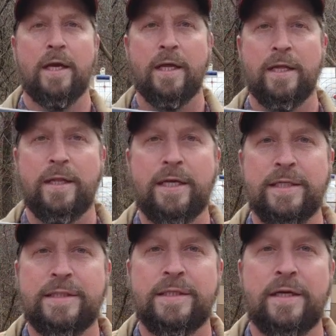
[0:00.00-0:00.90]

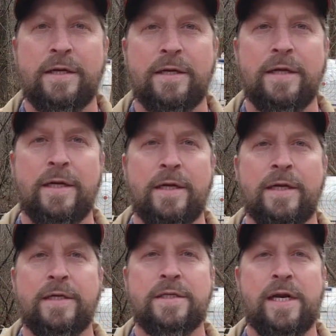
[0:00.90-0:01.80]
This
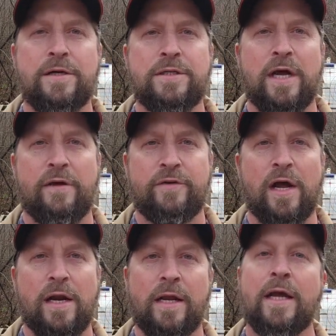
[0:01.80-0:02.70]
is an airsoft
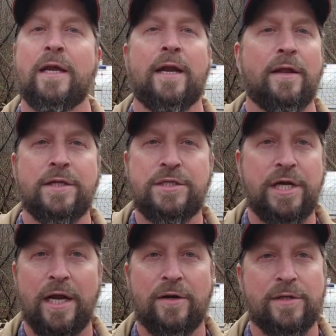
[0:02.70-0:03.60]
gun. Now, this
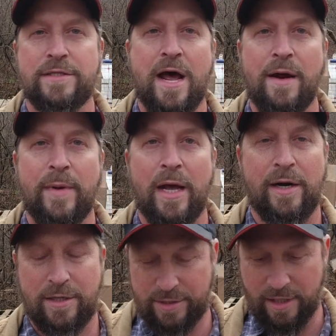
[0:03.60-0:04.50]
channel is not about
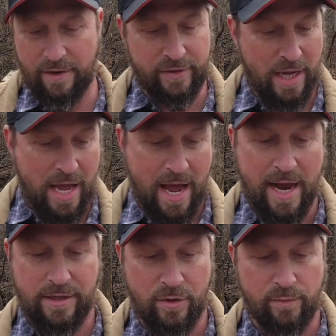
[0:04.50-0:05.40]
airsoft.
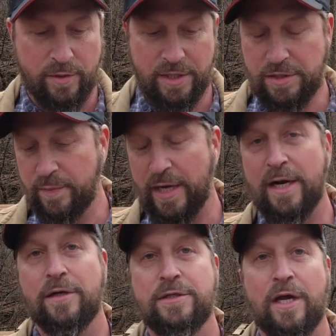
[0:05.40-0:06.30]
I don't participate
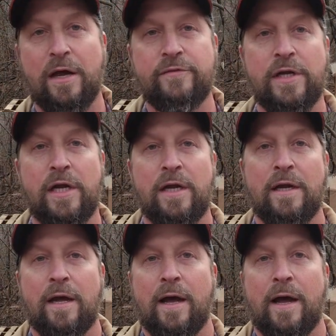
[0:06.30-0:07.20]
in airsoft.
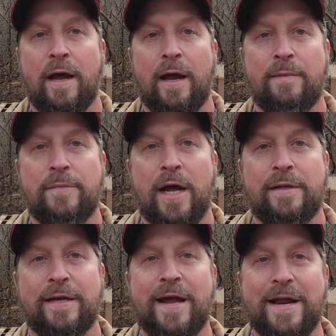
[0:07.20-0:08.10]
I'm not
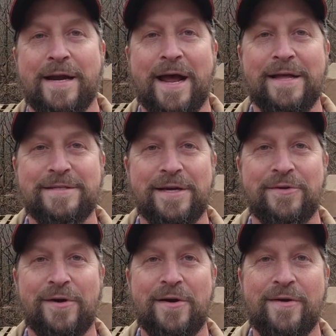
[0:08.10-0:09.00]
the kind of guy that's going
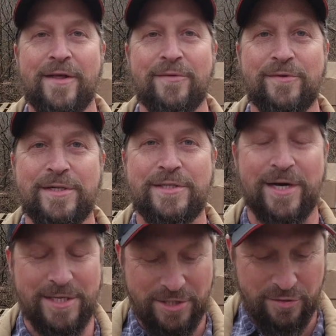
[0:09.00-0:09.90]
to run around the woods
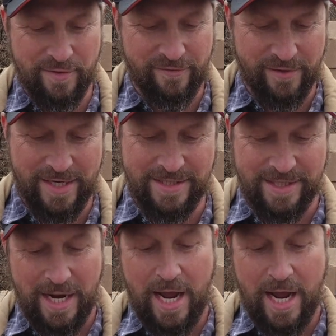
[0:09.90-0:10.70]
trying to shoot my friends.